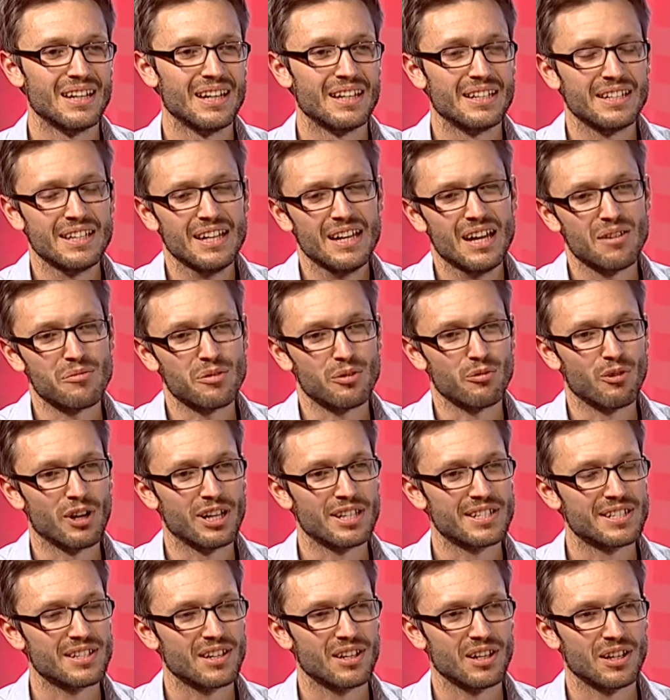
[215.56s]
yeah, I mean,
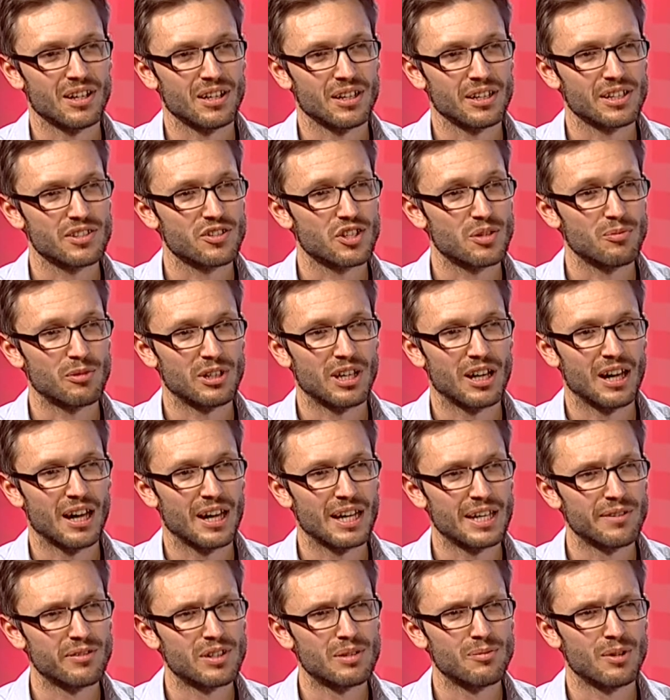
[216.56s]
rates are extremely
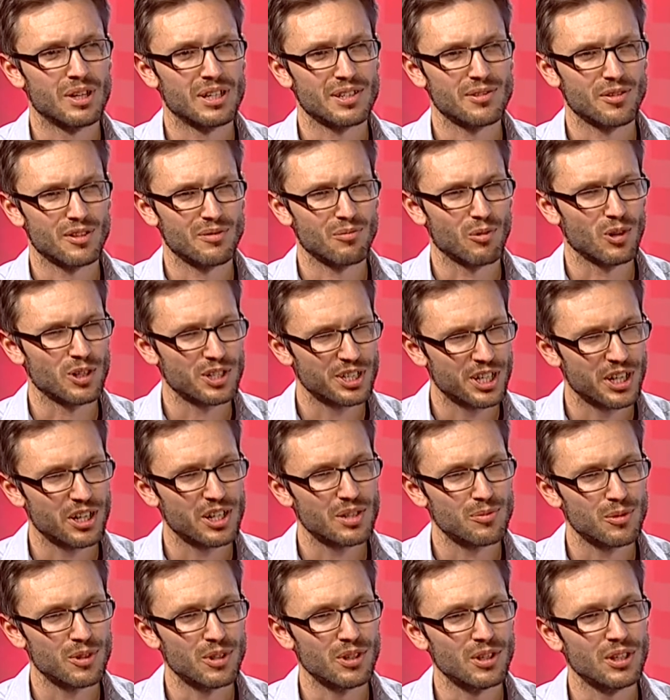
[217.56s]
high, even among sort of more
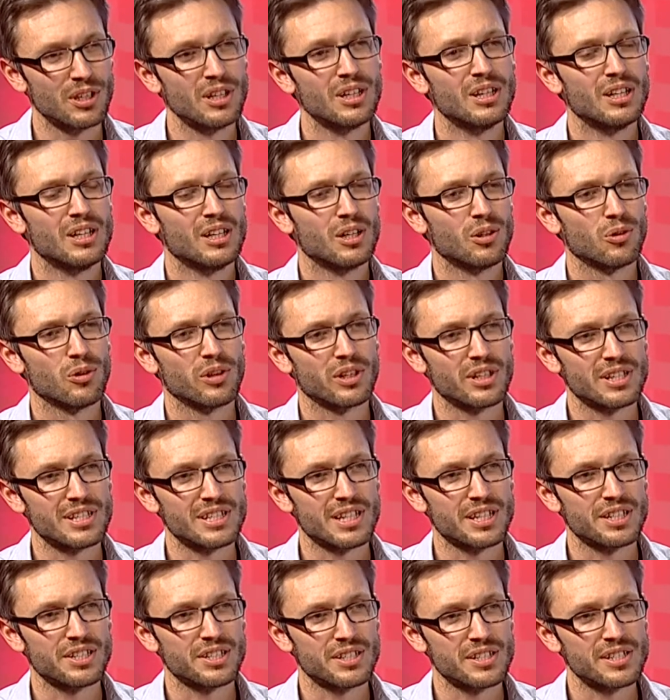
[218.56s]
charitable
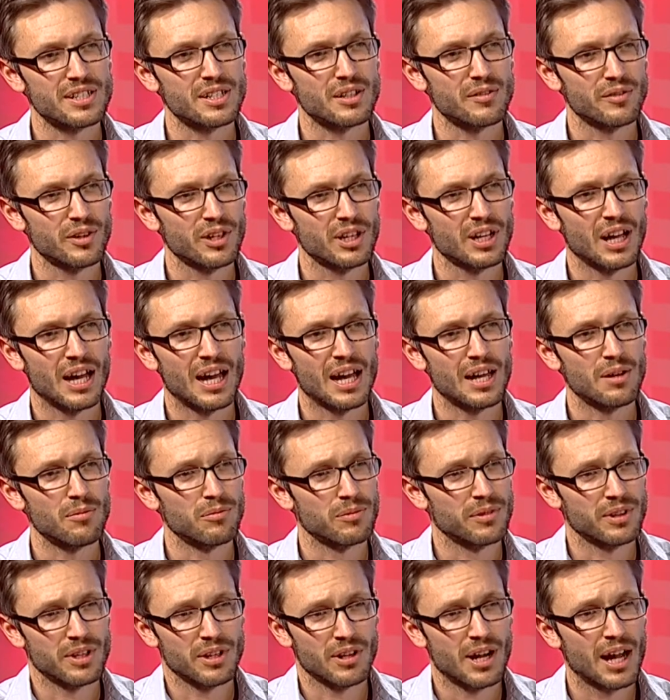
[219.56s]
organizations. They're very high.
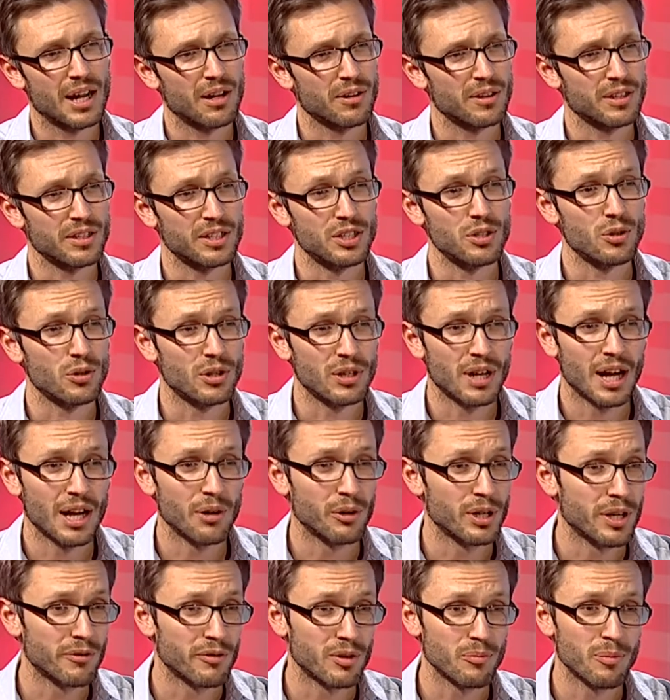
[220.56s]
They're higher than you or I
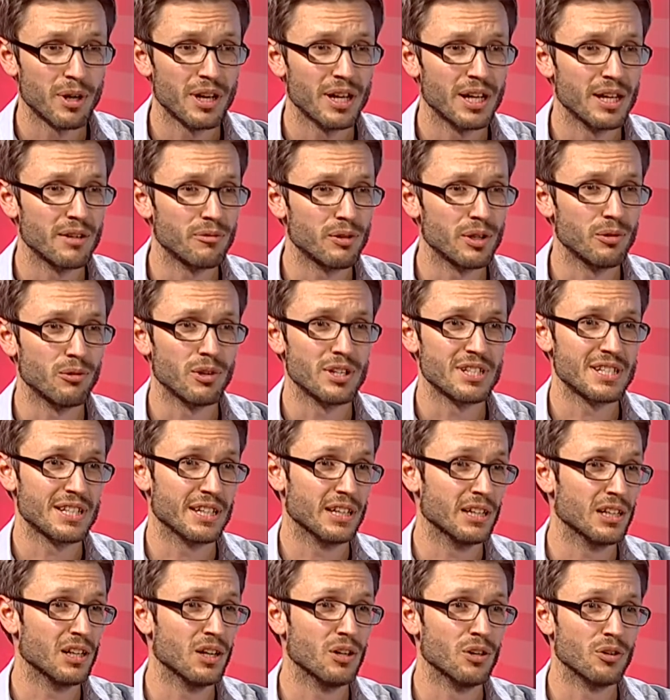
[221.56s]
would ever pay if we went to
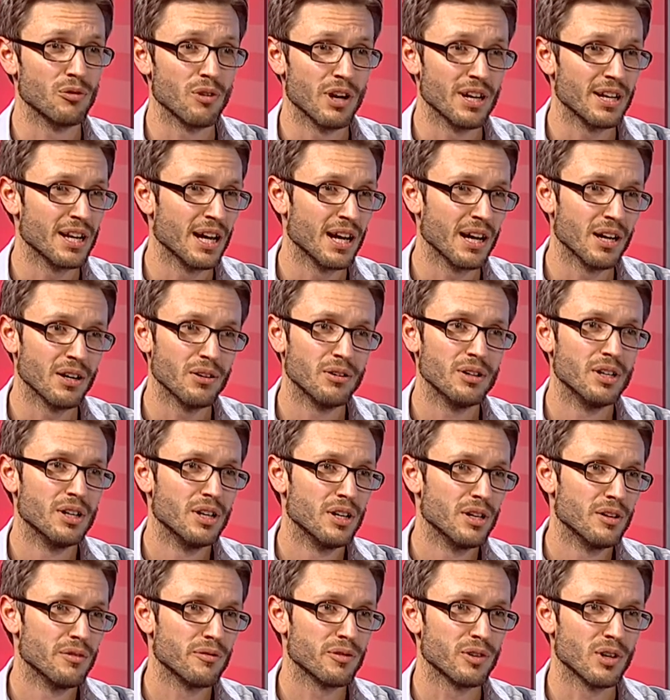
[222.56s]
get a loan right now
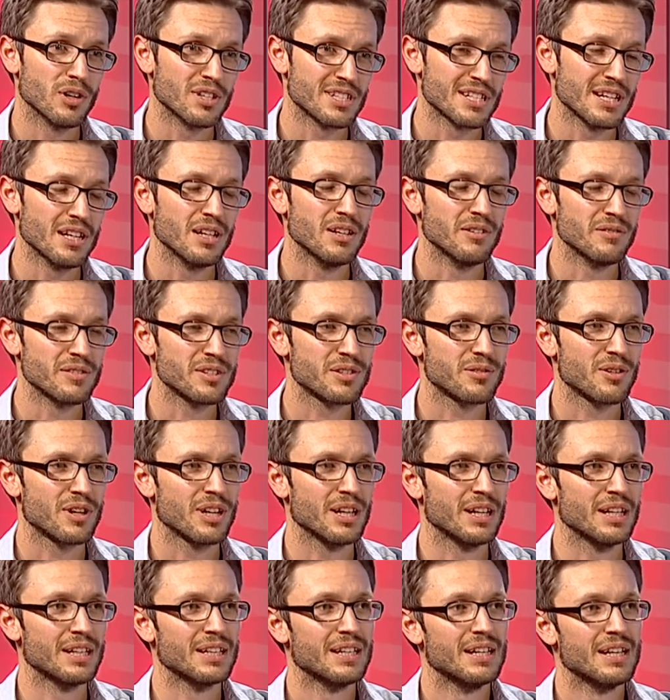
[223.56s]
for ourselves,
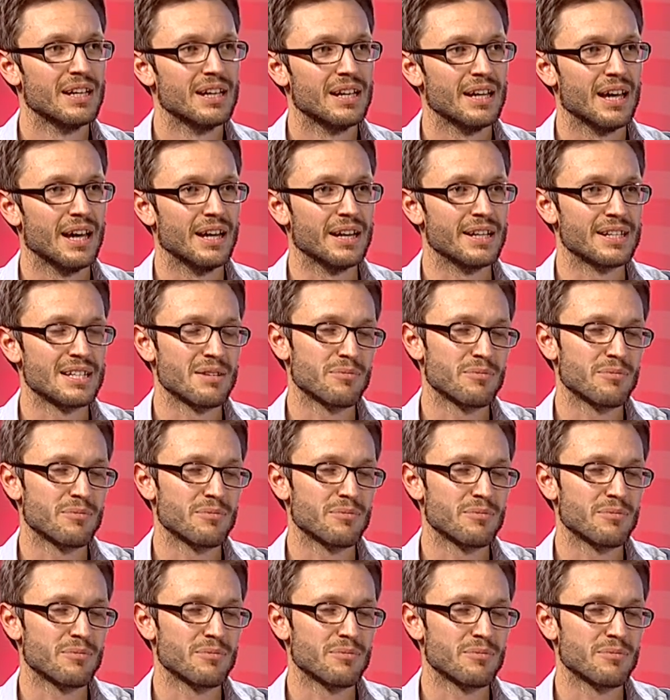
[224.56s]
right? And